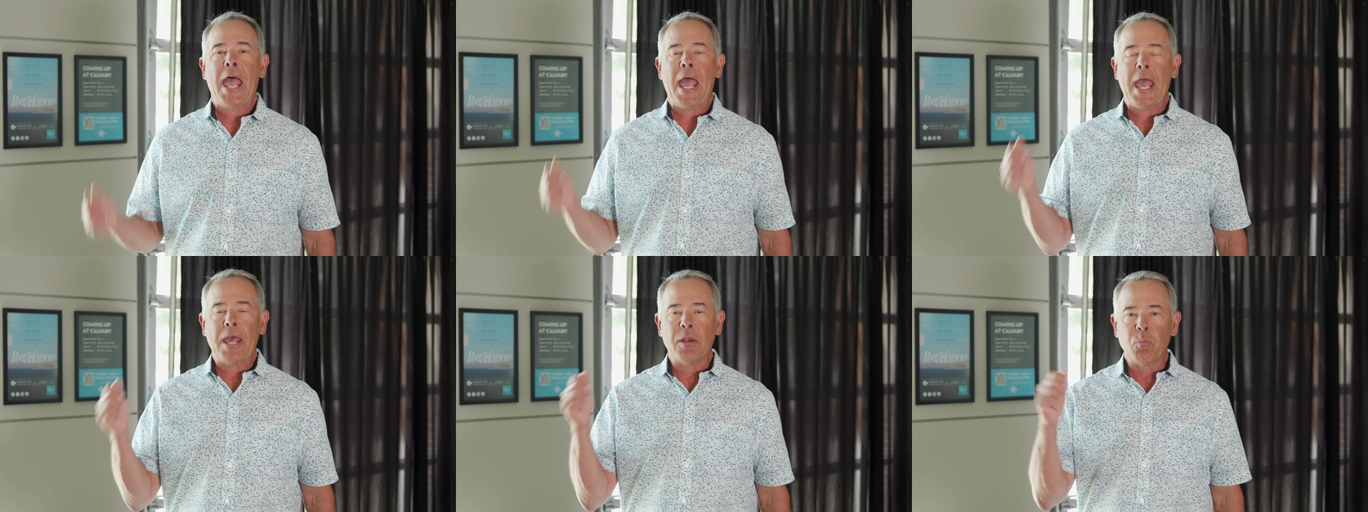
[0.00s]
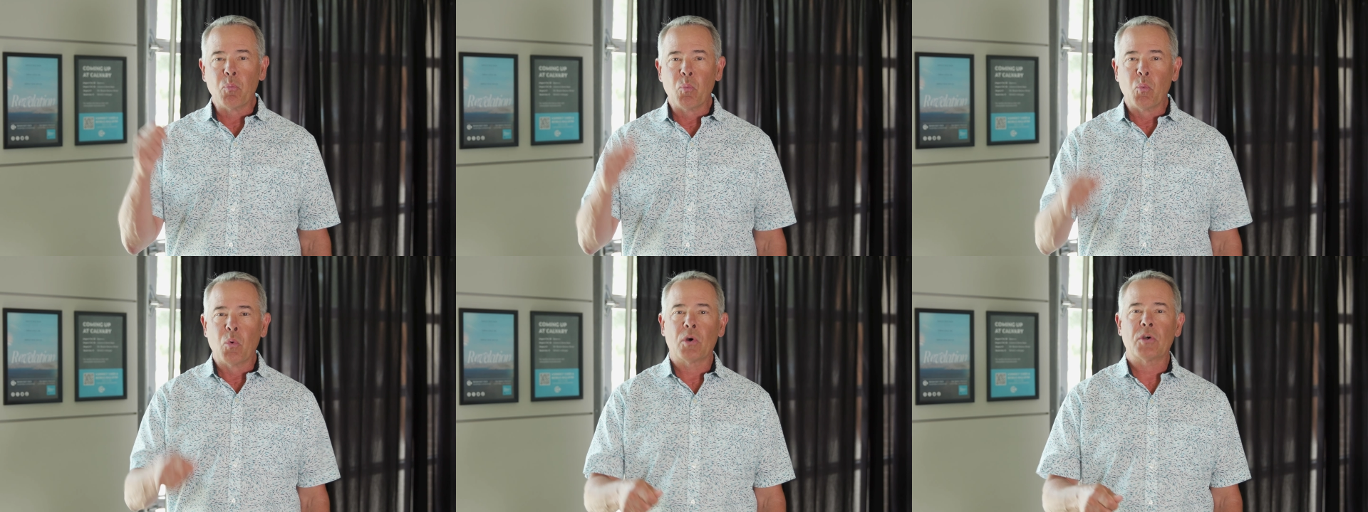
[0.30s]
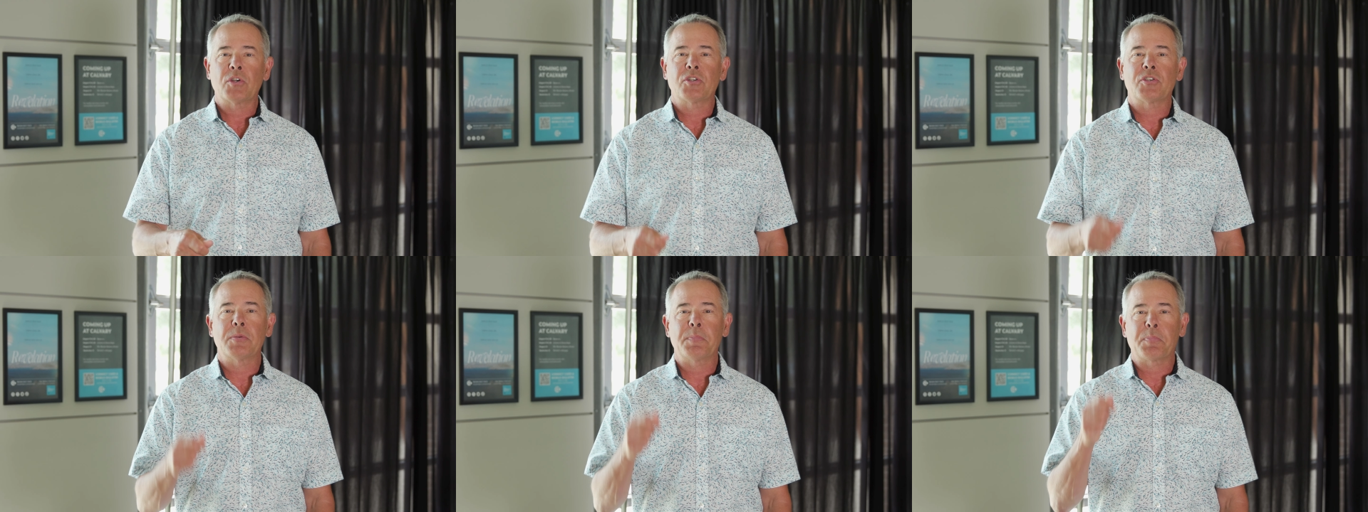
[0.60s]
and
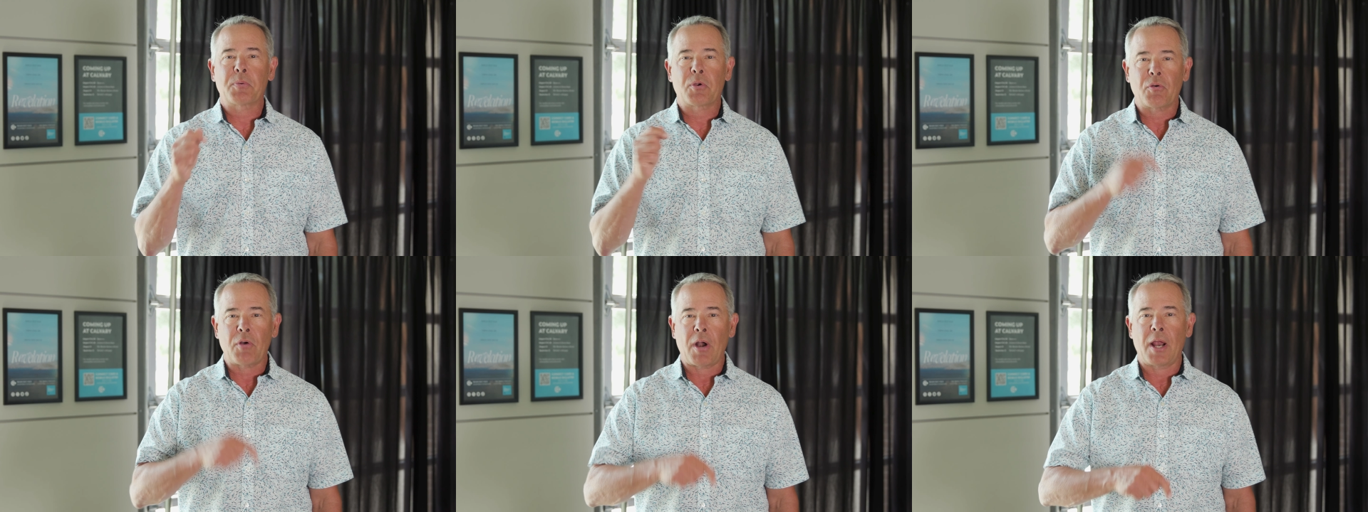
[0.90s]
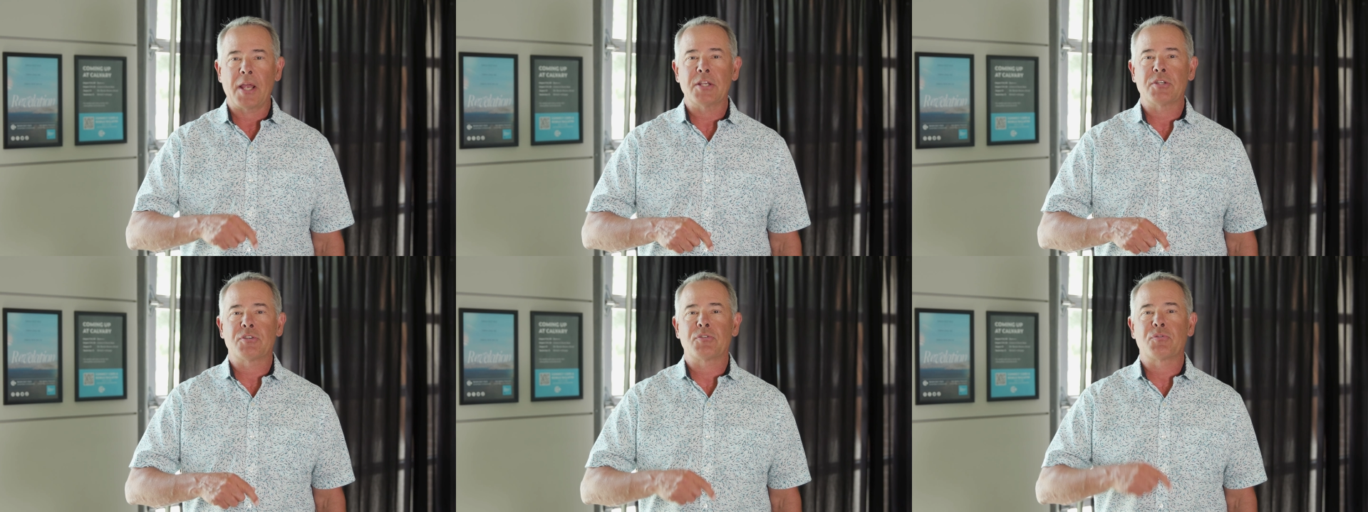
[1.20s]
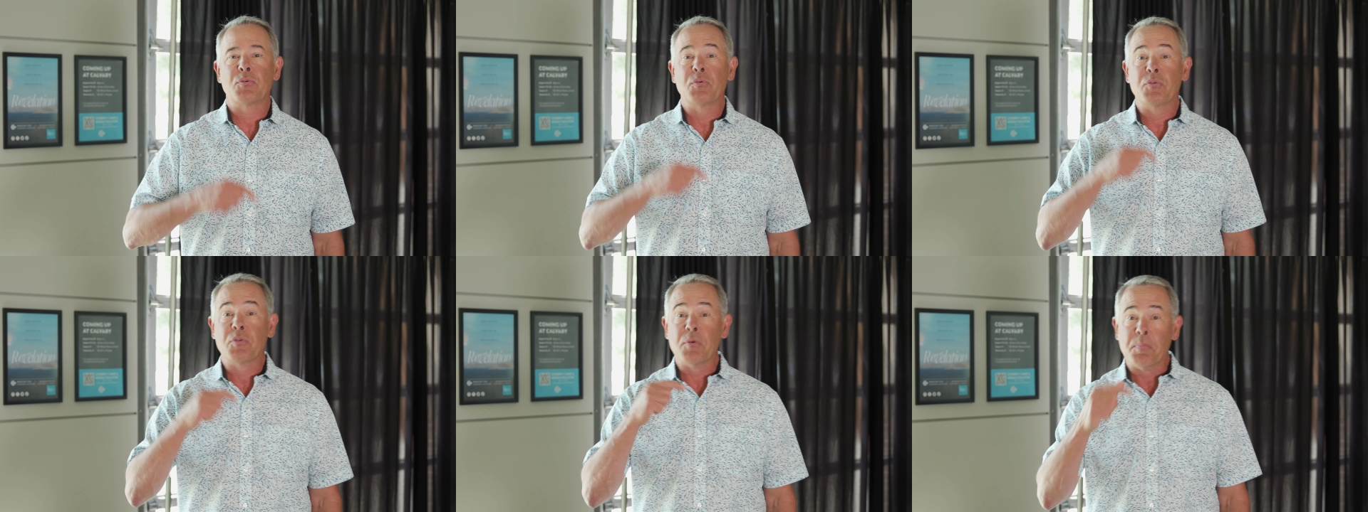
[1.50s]
worship Christ
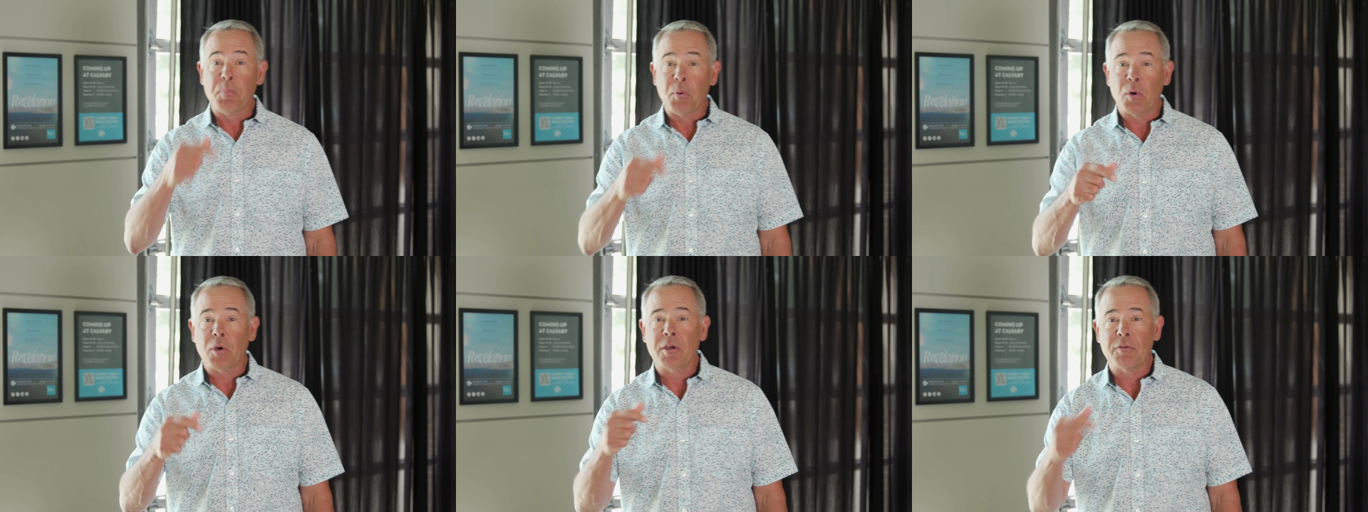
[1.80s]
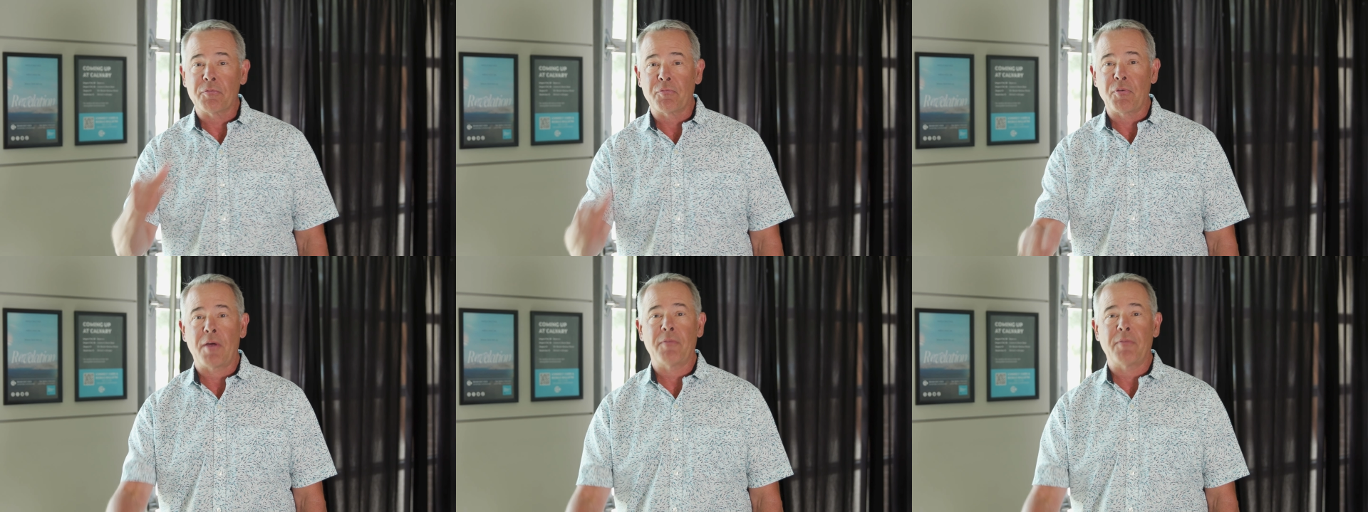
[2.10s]
through the book of